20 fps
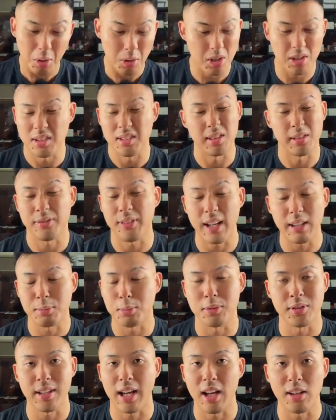or just into
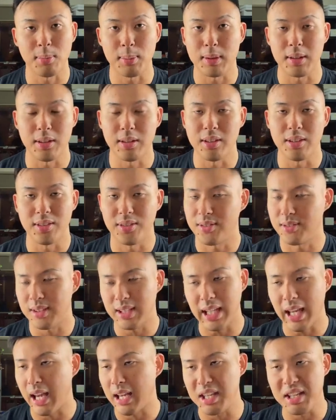Facebook sales because,
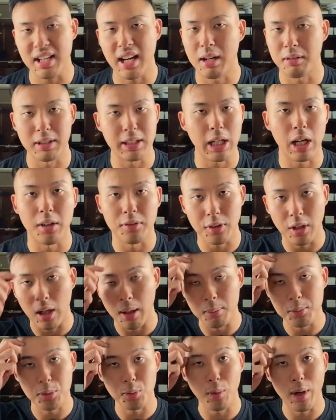yeah, you can't really go off
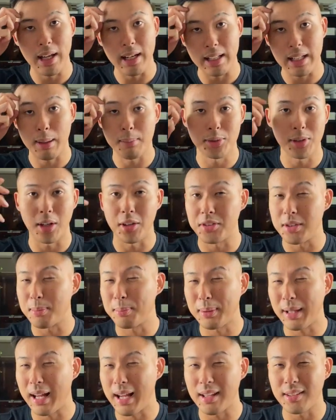comps when it comes to Aussie
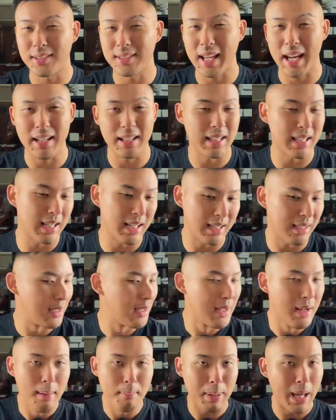players down here.
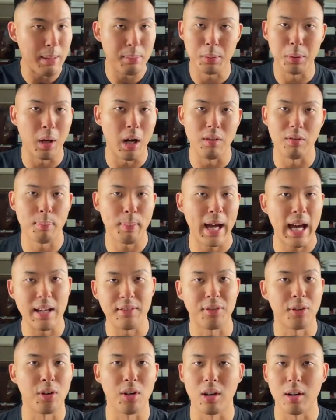People will overpay
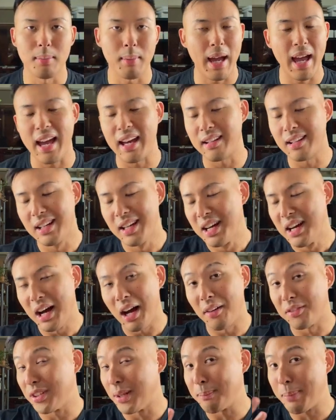for them, and
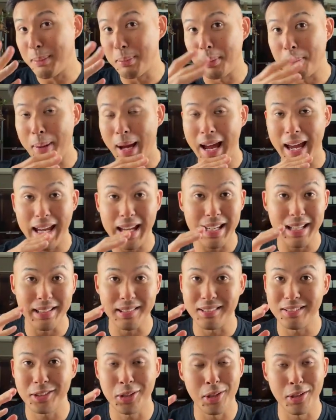I've seen people
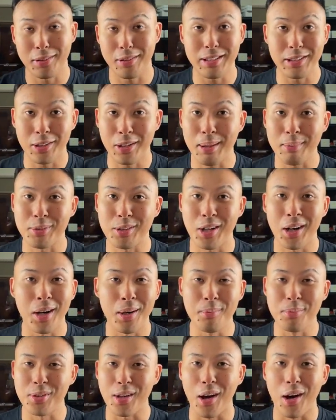paying 2 to 3 times
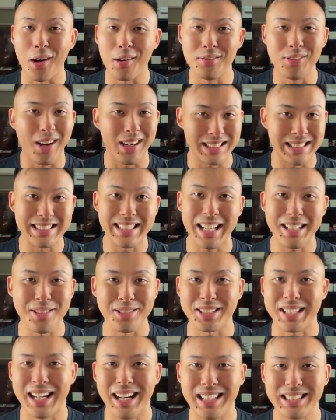comps of Dyson
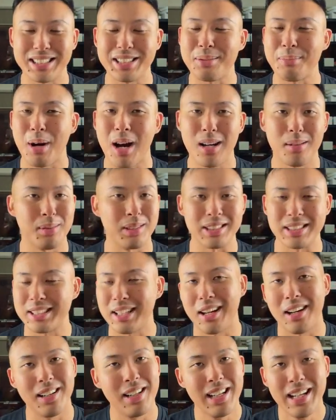Daniels cards at the moment.
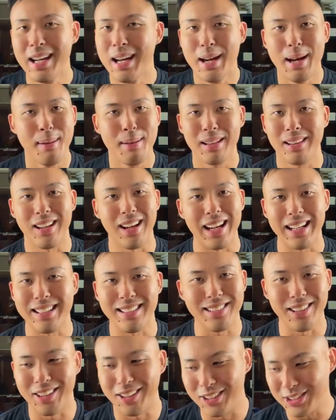So,
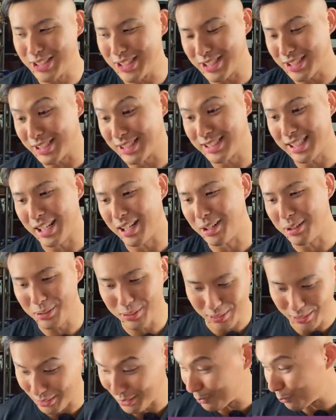like, Aussies just
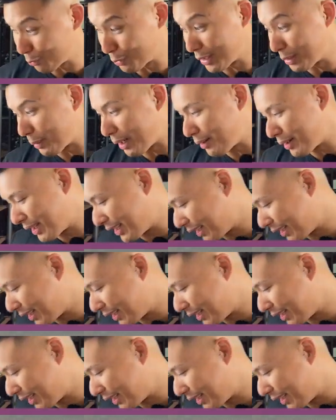sell really well